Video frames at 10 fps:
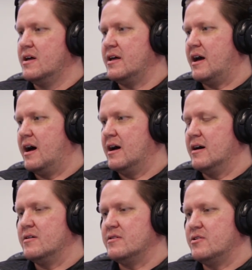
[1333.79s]

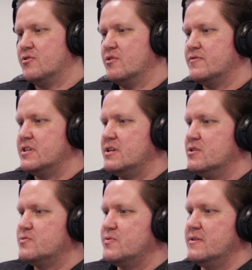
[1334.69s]
over the
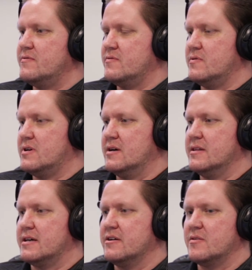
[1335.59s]
years, we,
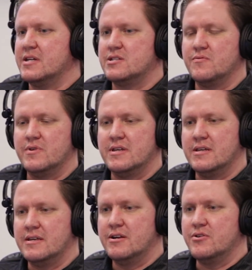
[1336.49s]
like Eric mentioned,
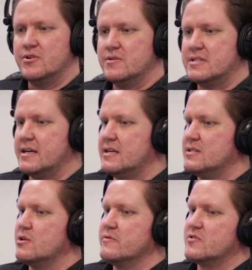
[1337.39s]
we introduced a
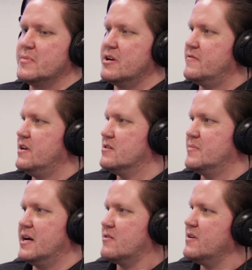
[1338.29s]
service reminder feature
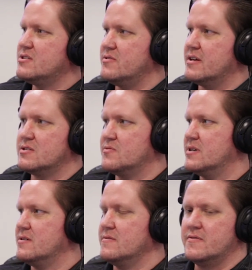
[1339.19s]
back around
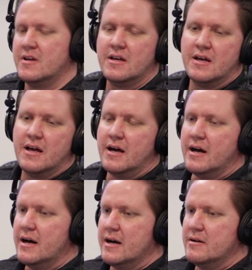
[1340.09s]
2012
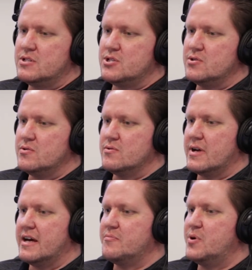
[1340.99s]
to
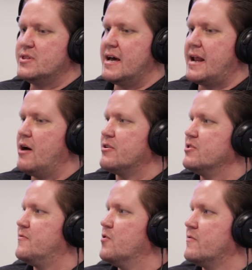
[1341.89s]
kind of put that out in
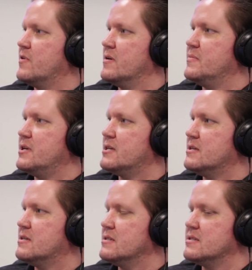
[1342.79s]
the forefront
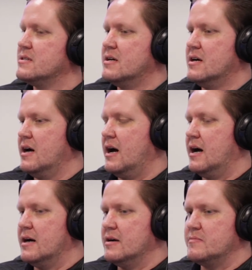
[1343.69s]
because
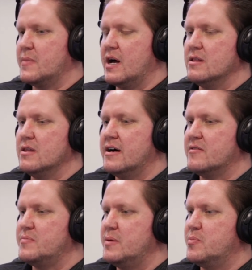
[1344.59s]
a lot
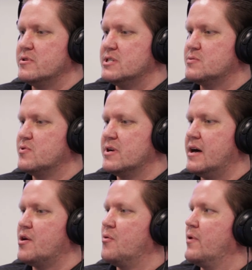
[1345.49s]
of people just were
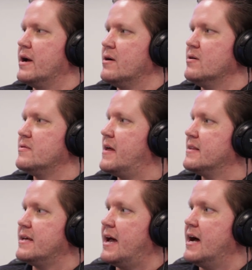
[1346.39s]
not aware
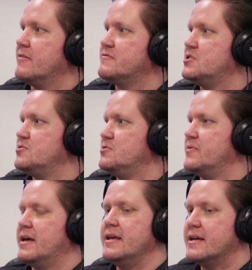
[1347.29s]
that they have to do
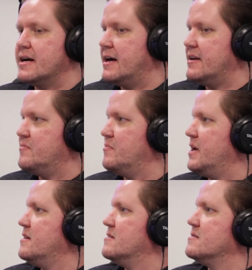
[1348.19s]
any kind of
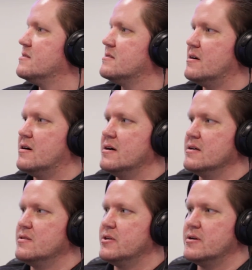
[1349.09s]
maintenance
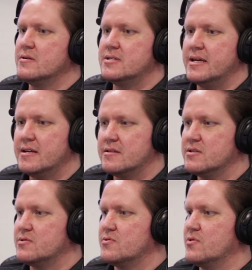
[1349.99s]
on their
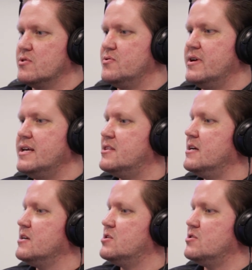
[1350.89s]
tankless or do
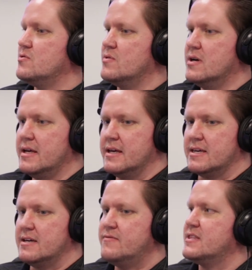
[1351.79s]
anything to
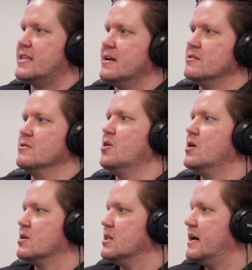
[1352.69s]
give it that
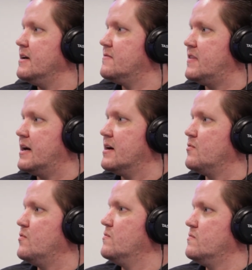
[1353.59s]
long life that
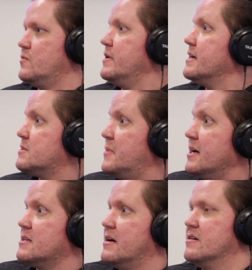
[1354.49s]
we
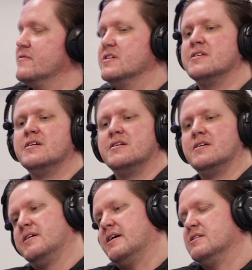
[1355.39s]
expect out of it.
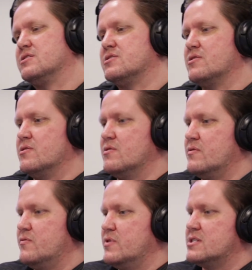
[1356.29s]
And
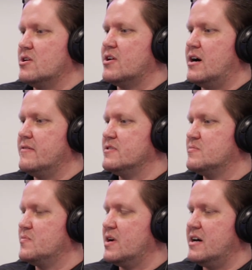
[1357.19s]
so we started off as
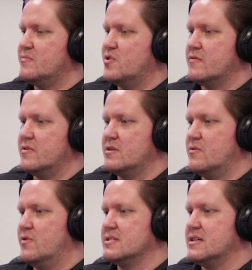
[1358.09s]
kind of more of a
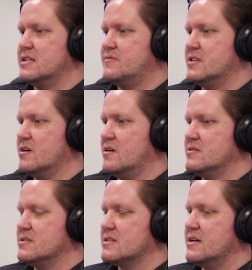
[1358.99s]
one-size-fits-all,
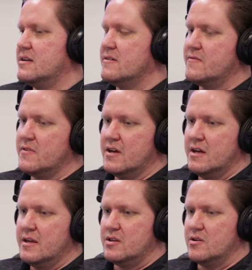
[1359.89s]
just kind of,
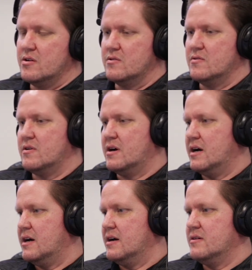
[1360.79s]
it
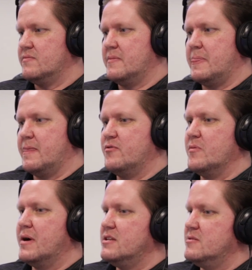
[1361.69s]
would
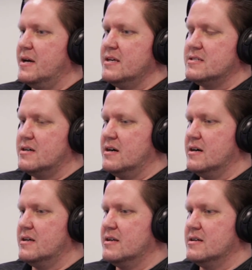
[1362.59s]
remind you based
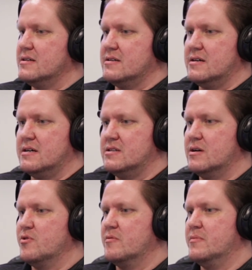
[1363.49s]
on a
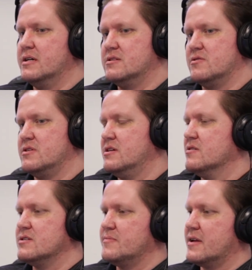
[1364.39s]
number of months or a year
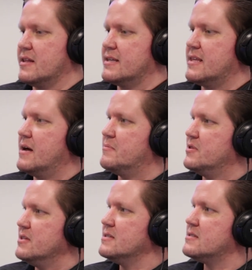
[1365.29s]
or something like that.
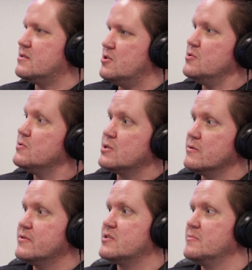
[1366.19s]
But this new
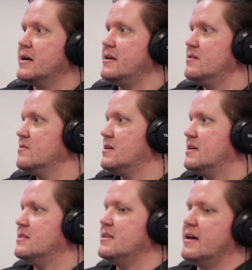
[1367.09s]
service reminder
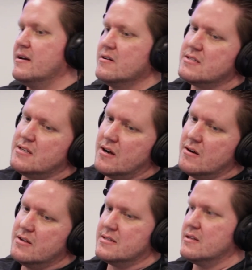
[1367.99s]
in the
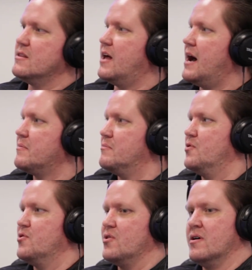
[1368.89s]
NRCR is a lot
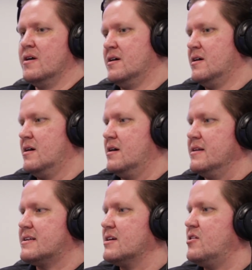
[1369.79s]
more, I
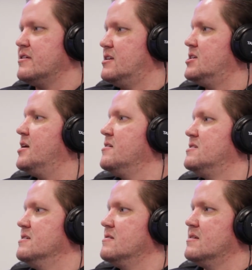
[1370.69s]
like to call it
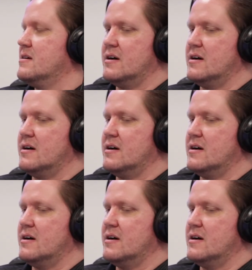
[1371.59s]
intelligent.